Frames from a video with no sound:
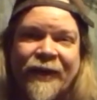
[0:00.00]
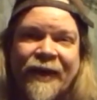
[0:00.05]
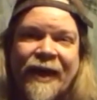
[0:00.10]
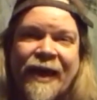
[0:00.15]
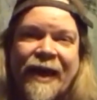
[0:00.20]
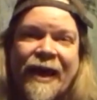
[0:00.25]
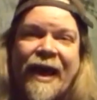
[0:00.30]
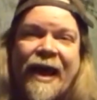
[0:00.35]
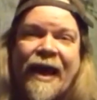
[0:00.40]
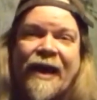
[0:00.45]

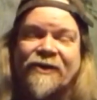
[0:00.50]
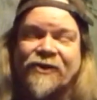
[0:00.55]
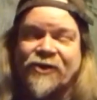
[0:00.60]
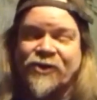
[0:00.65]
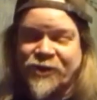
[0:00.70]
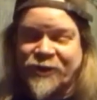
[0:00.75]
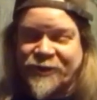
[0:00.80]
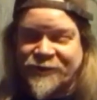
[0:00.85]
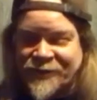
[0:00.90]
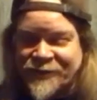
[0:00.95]
Yeah. And
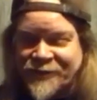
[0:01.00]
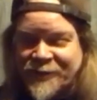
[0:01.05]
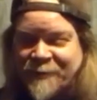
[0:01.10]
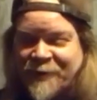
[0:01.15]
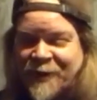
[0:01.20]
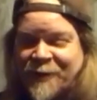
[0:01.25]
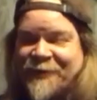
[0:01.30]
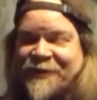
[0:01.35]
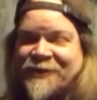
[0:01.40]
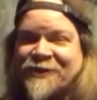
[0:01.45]
just as I'm
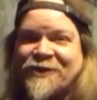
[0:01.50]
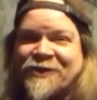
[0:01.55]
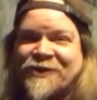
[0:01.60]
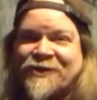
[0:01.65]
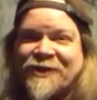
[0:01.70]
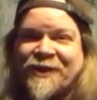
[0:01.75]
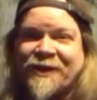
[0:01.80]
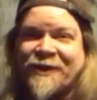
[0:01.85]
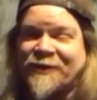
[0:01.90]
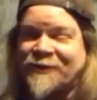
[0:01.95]
coming to the
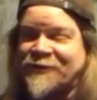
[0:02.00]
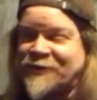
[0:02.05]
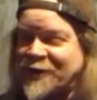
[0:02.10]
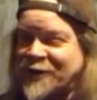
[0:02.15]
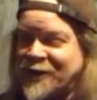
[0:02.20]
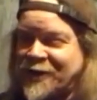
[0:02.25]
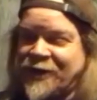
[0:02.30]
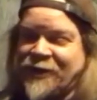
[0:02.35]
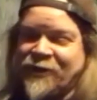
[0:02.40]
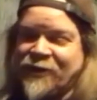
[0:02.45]
stairs,
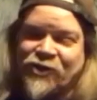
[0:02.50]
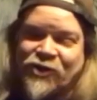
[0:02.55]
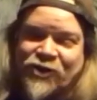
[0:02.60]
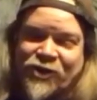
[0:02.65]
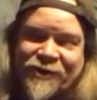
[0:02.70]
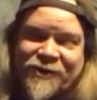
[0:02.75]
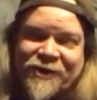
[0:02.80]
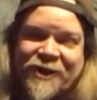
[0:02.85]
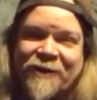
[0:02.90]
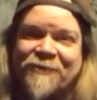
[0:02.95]
he
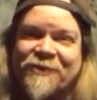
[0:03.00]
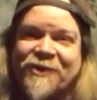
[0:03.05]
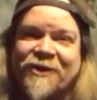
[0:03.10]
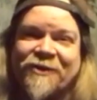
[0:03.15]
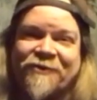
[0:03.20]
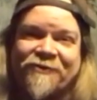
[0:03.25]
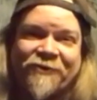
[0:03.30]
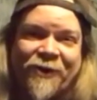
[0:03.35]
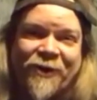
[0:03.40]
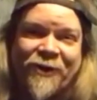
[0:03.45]
just comes in
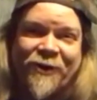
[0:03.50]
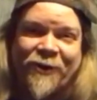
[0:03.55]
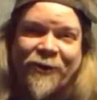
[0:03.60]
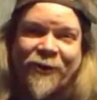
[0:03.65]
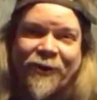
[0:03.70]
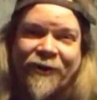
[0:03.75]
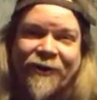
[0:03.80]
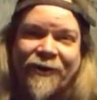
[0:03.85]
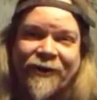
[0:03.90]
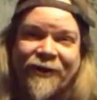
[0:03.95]
the front
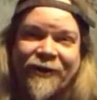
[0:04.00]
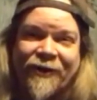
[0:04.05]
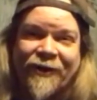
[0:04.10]
door.